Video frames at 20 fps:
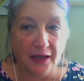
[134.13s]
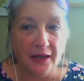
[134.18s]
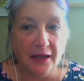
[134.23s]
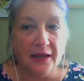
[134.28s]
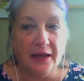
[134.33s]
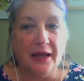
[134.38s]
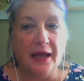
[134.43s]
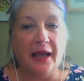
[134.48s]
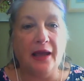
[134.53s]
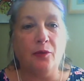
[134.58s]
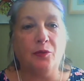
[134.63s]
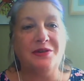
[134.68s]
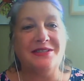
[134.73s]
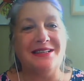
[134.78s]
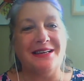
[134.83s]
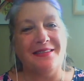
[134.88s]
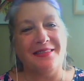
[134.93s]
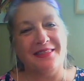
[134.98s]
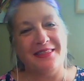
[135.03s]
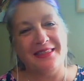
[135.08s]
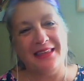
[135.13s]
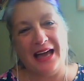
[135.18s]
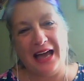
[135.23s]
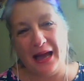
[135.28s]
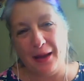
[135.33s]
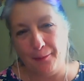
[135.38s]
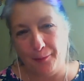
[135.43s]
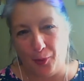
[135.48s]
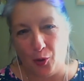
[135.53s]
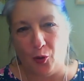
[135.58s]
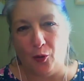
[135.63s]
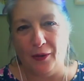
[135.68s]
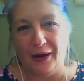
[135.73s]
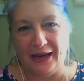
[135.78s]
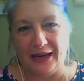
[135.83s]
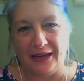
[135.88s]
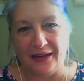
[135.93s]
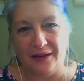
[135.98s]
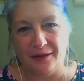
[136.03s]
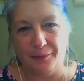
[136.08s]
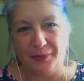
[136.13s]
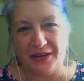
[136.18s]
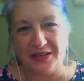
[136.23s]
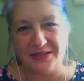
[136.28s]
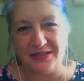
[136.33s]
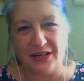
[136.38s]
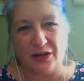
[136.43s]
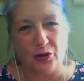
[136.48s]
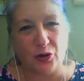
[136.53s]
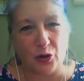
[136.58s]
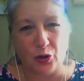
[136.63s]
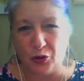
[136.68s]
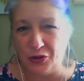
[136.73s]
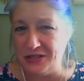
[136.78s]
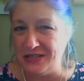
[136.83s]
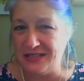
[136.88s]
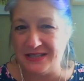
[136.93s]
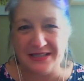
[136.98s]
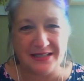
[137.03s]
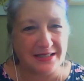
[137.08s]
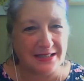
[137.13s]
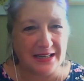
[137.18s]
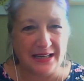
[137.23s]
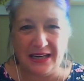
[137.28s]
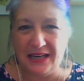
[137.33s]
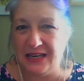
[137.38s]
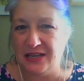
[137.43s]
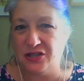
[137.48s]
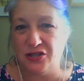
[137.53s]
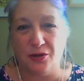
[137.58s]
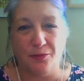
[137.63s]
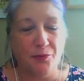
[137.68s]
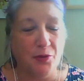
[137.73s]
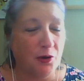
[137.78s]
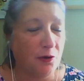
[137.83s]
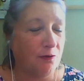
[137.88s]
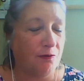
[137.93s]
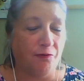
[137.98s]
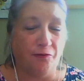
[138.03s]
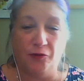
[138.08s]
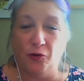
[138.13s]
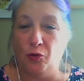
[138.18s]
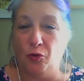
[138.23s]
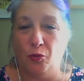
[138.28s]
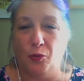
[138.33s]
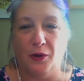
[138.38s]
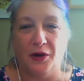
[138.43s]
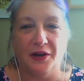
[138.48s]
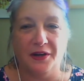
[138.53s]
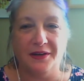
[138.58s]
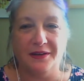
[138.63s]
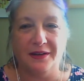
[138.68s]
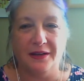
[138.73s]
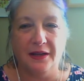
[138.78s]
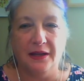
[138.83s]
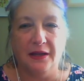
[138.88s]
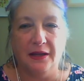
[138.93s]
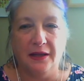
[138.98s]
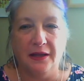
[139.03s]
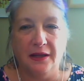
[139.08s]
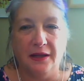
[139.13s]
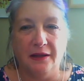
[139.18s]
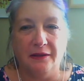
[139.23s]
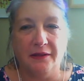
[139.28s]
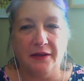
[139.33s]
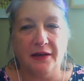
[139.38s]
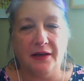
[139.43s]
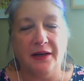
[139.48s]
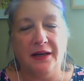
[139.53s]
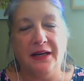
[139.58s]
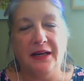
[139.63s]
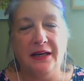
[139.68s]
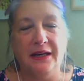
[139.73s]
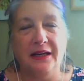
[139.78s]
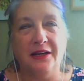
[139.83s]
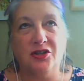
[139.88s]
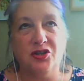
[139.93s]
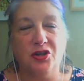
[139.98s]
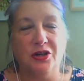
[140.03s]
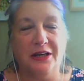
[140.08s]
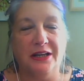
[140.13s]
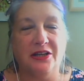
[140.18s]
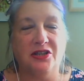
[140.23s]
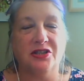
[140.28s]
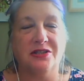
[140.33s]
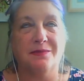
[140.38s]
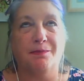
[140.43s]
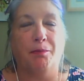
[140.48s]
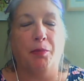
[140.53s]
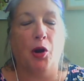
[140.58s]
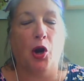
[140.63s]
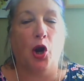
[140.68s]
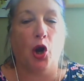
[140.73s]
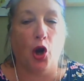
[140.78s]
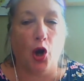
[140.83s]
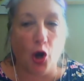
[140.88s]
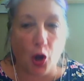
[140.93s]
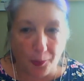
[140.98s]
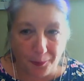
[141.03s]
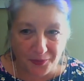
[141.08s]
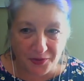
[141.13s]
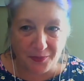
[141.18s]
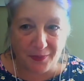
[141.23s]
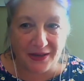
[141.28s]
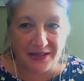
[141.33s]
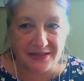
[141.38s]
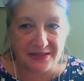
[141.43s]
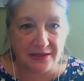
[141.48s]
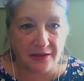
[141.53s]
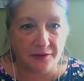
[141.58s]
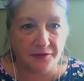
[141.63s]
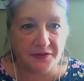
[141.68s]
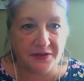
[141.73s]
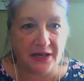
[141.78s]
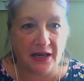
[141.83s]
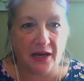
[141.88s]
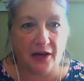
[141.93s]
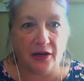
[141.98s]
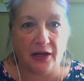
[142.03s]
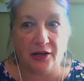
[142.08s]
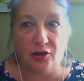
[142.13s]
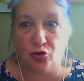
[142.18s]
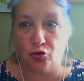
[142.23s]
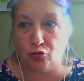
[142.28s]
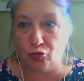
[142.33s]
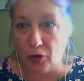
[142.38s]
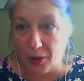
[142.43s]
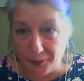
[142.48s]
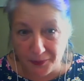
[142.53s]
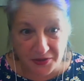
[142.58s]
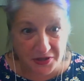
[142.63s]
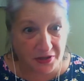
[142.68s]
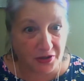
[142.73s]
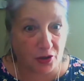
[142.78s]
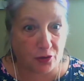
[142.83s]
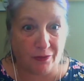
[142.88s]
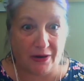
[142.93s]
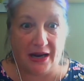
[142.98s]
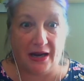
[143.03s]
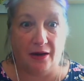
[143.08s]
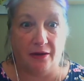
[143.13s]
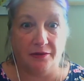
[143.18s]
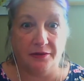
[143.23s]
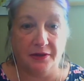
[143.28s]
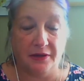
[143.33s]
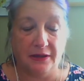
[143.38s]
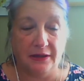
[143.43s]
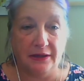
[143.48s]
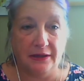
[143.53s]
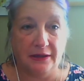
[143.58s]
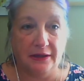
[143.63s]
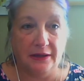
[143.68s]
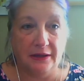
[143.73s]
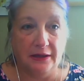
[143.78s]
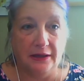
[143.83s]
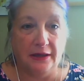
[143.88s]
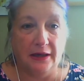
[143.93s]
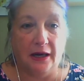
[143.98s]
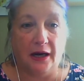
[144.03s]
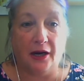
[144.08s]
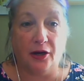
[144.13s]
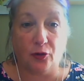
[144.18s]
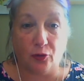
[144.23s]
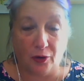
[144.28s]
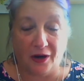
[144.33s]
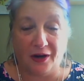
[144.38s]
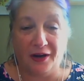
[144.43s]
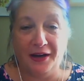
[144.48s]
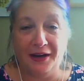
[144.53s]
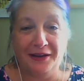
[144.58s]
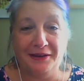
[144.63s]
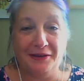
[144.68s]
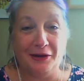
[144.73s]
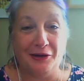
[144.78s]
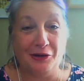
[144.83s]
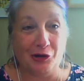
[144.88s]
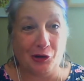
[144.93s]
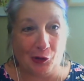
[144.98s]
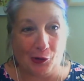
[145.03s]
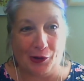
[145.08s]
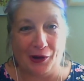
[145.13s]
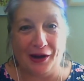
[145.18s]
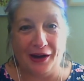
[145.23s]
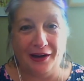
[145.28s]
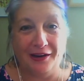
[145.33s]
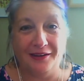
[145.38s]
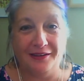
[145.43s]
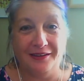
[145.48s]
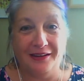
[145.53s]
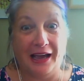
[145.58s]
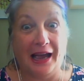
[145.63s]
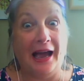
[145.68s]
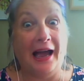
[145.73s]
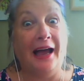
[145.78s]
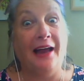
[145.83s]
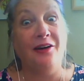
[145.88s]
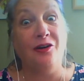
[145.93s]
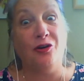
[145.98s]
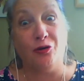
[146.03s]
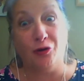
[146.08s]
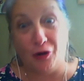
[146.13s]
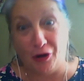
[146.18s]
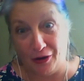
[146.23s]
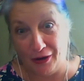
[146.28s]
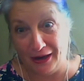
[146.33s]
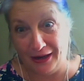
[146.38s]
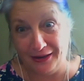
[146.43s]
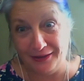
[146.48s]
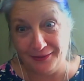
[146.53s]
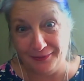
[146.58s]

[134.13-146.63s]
It was at that point, because I couldn't see to move forward, that I literally just plopped myself down. I dropped to the ground. I cried and cried and cried